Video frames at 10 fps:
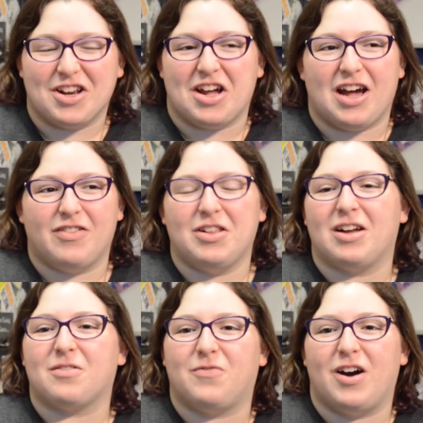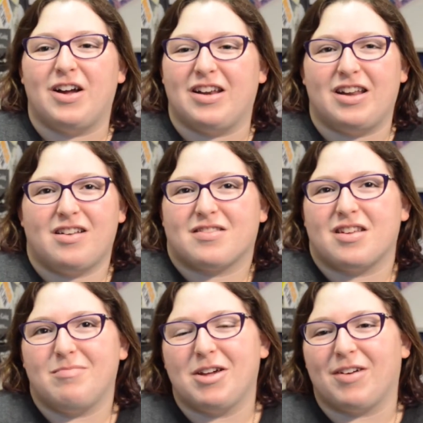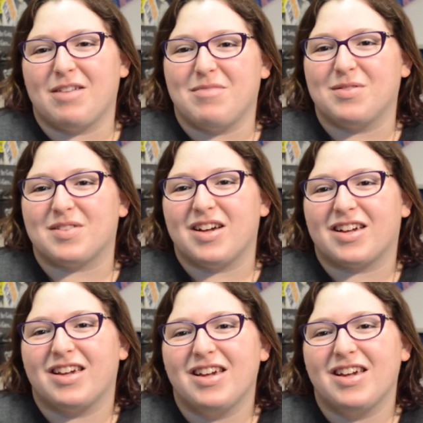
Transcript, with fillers: gonna have a lot of fun and it's gonna be great music.